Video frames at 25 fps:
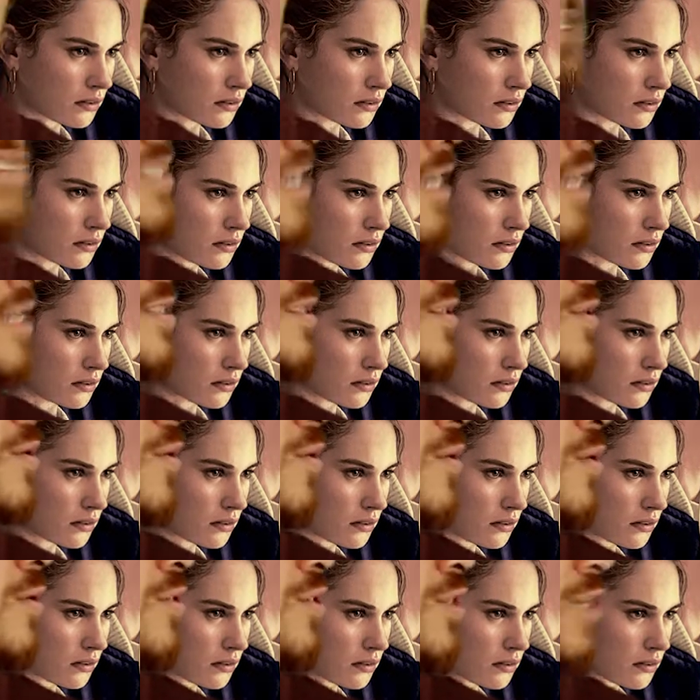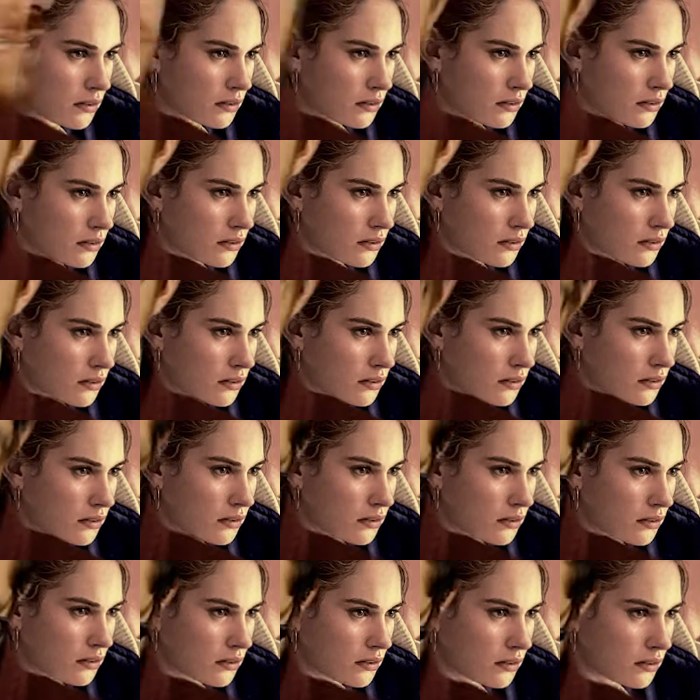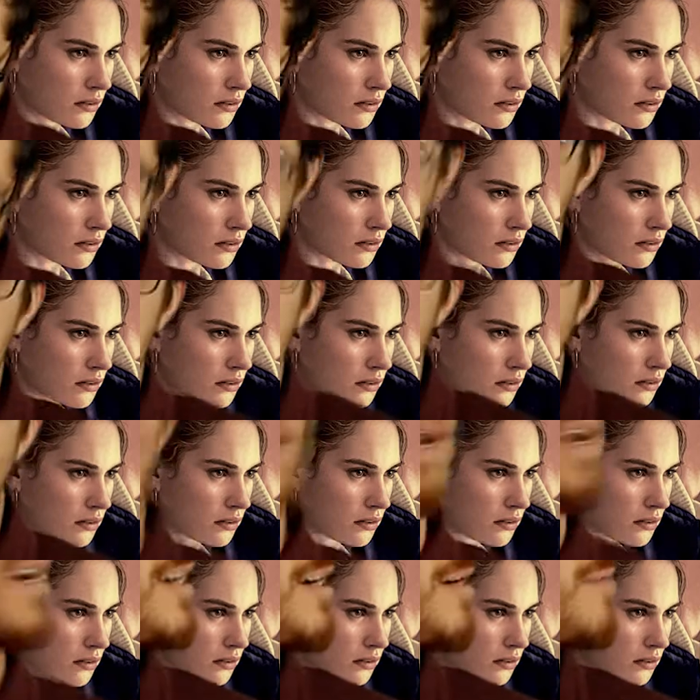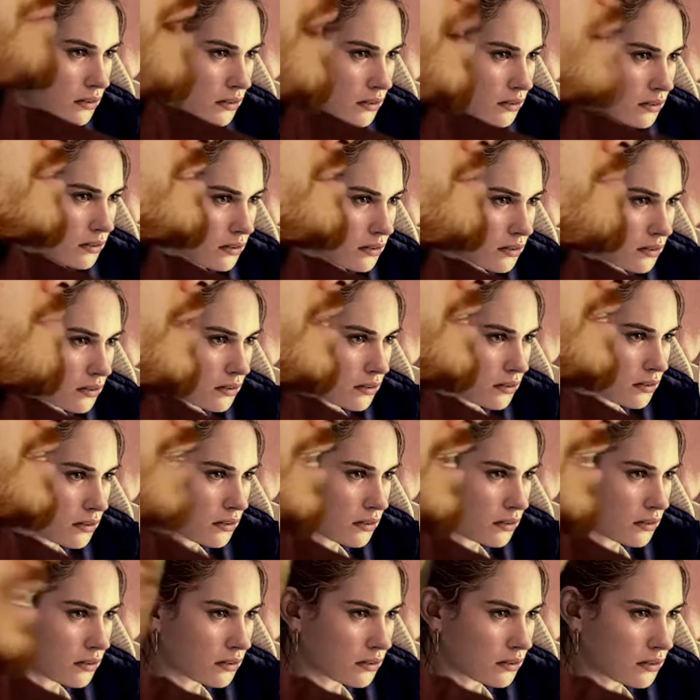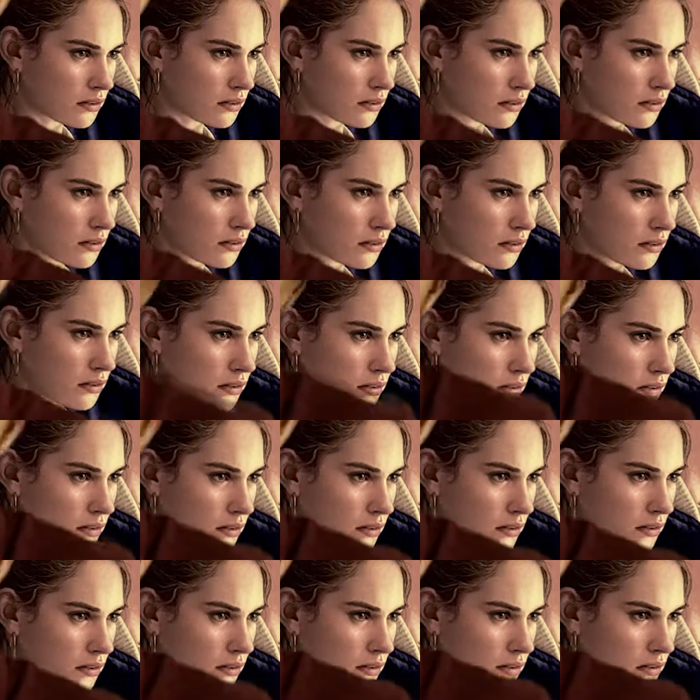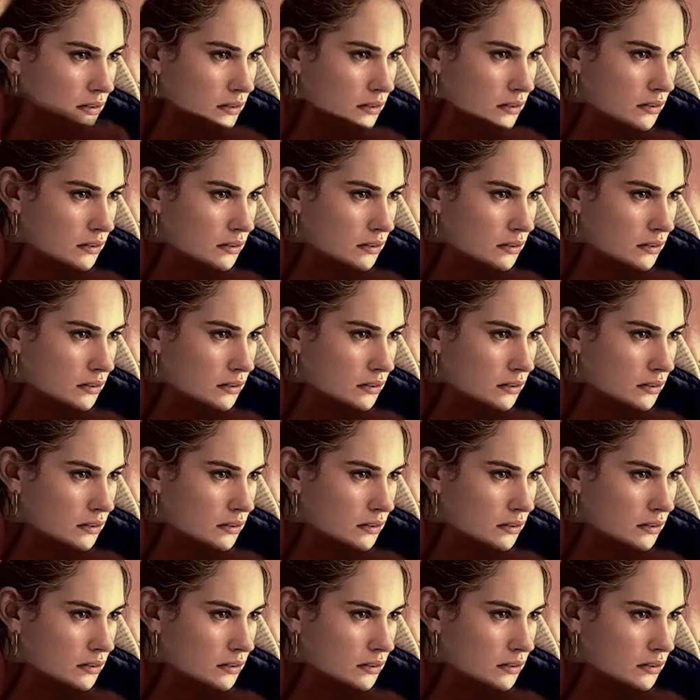(silent)